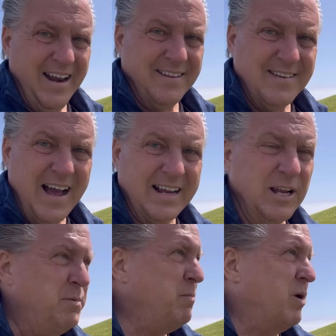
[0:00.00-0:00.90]
It's not going
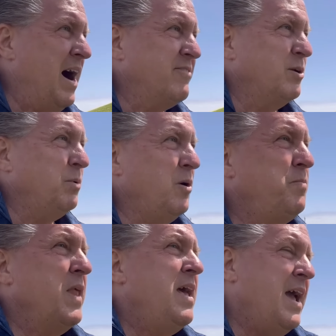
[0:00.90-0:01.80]
to be profitable.
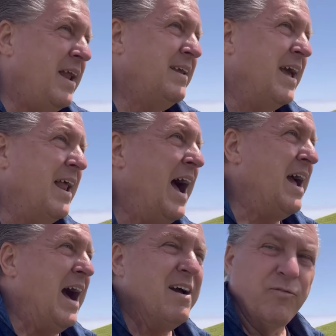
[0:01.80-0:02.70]
And again, I,
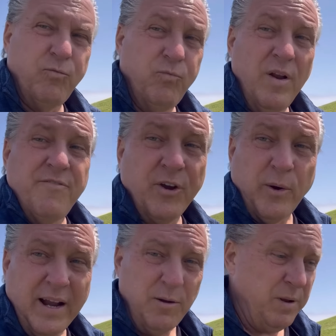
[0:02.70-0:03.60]
I, have
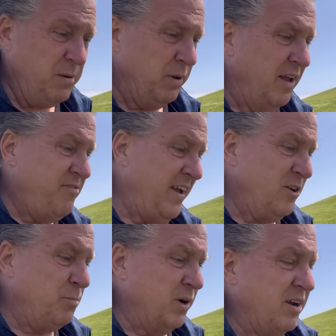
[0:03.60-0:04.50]
infuriated people on
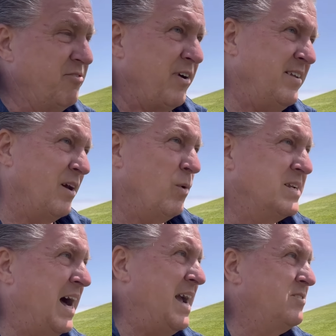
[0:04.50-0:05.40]
Facebook and friends I went
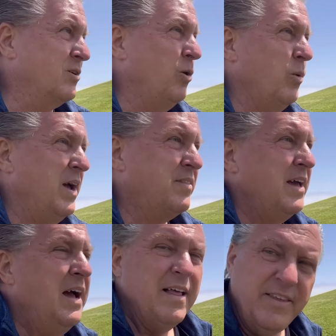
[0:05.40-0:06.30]
to high school with.
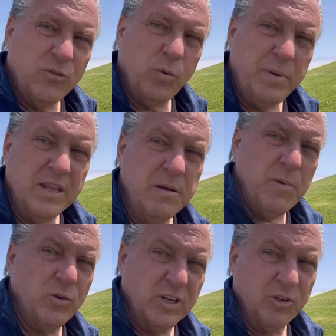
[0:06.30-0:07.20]
This will be the
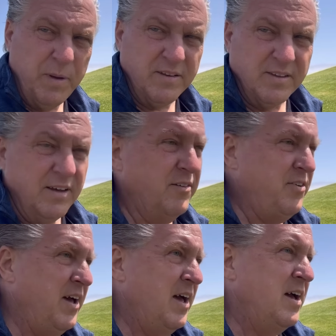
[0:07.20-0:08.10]
most expensive
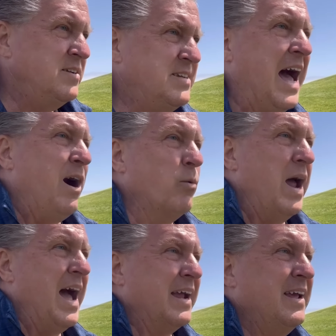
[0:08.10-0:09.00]
towel
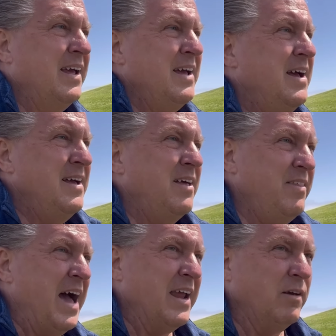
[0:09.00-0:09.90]
rack
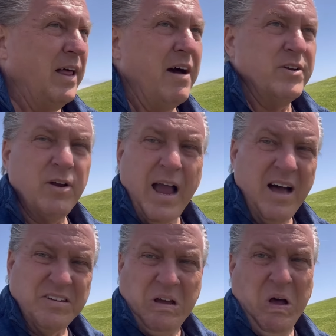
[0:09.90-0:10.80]
that you'll have in your
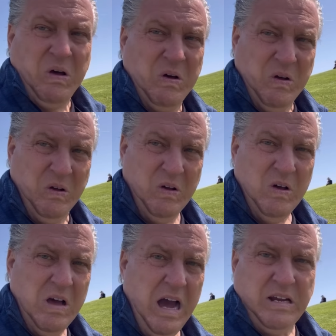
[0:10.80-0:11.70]
house. I
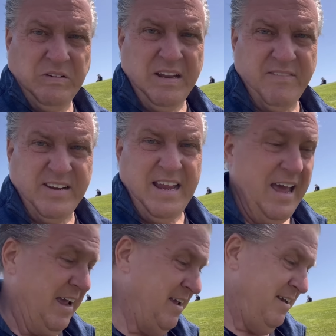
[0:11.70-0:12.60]
use it every
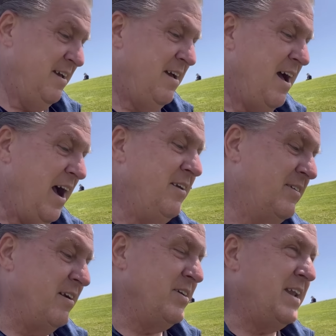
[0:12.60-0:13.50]
day. I use
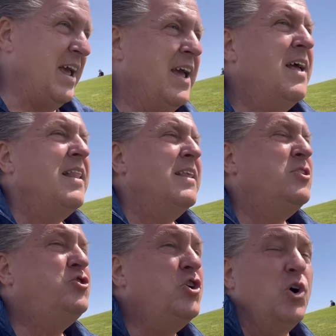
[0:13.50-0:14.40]
it every day.
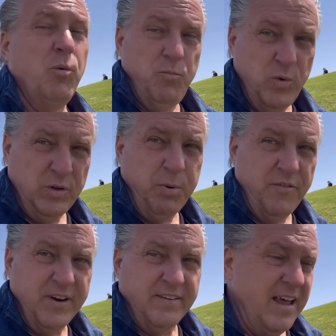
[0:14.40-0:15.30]
Zoom was a
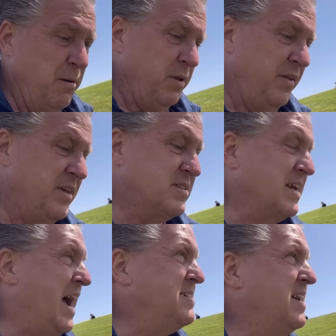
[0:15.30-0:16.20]
perfect example of this,
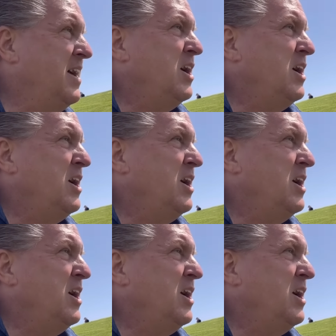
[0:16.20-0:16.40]
guys.